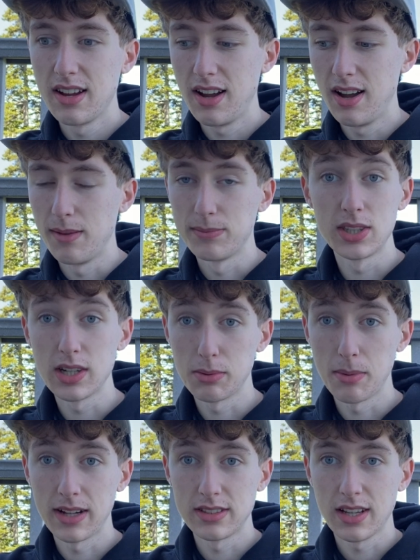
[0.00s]
to yerba
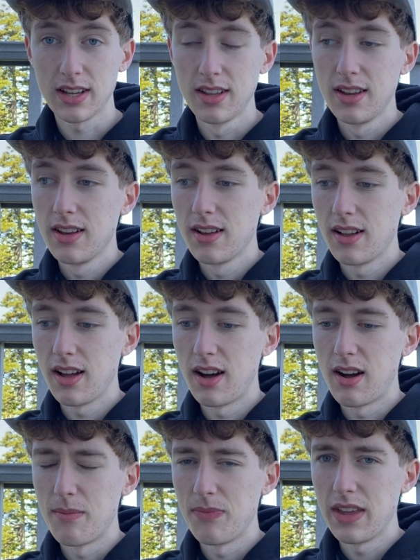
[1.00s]
mate,
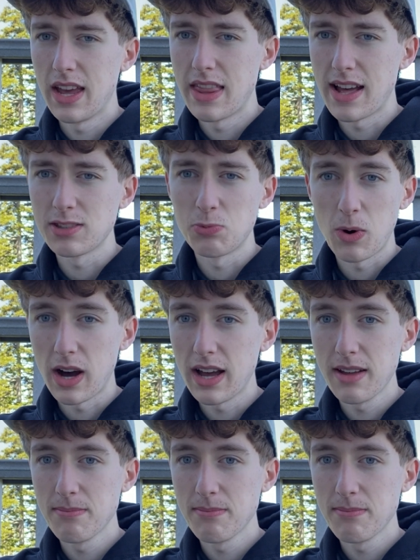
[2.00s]
and that's why.